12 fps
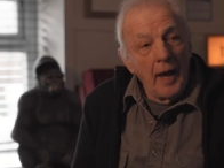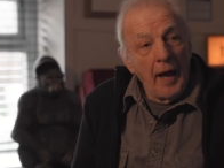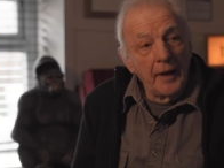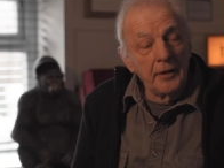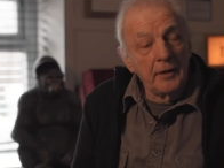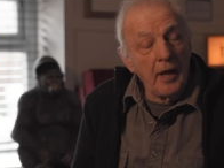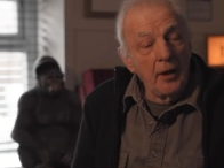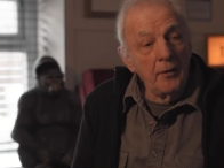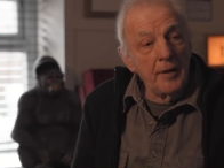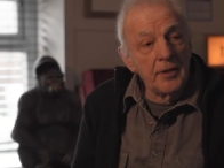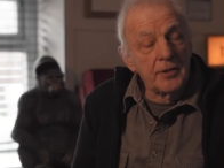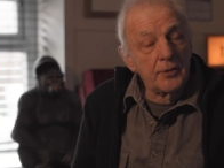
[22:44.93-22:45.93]
And you
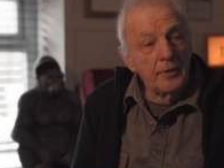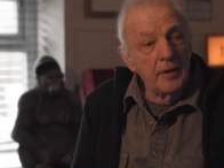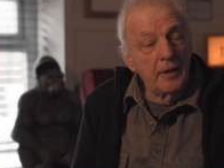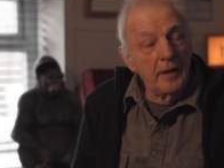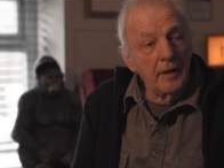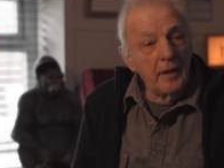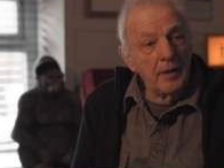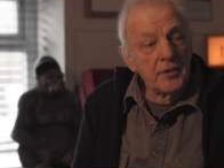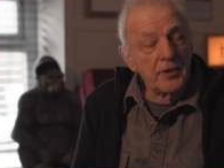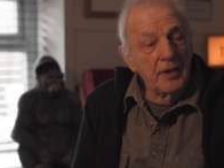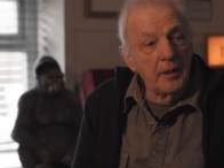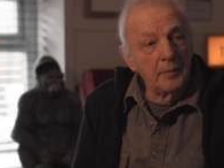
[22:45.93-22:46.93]
go into a
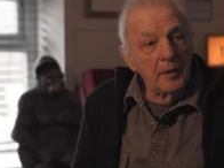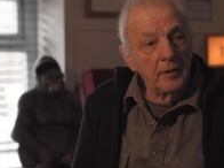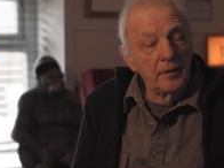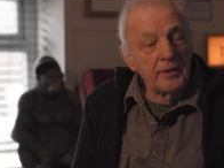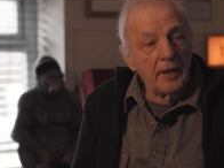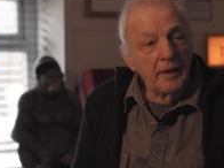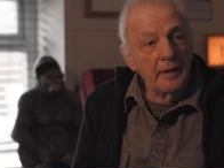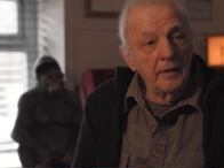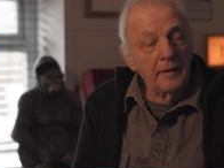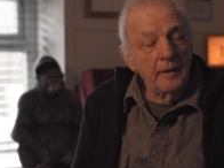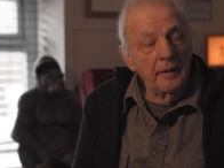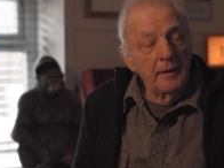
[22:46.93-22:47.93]
cinema,
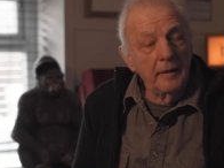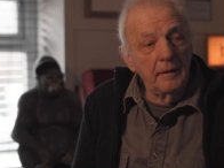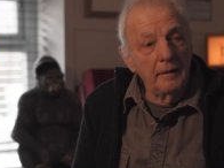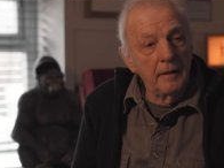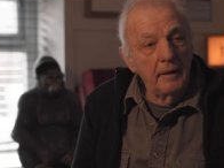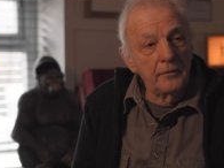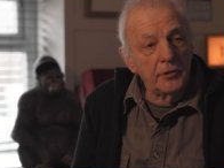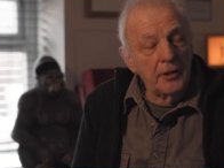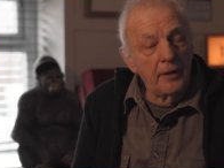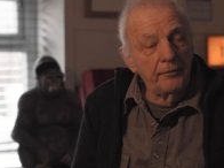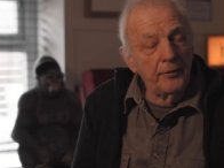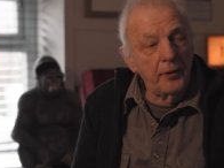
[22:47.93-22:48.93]
say, in
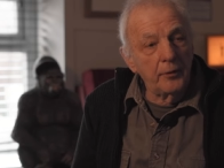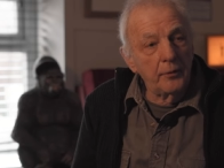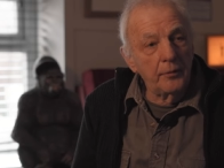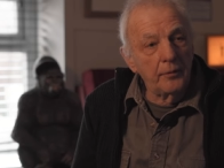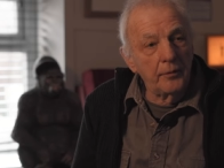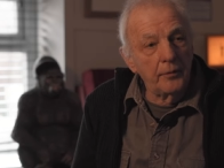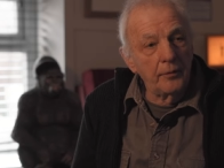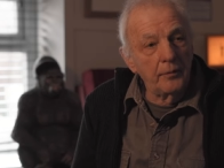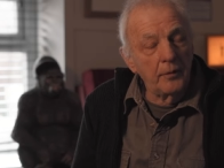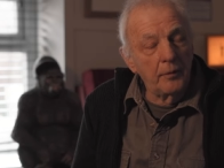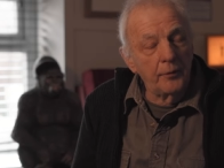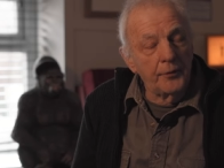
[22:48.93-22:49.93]
Sheffield or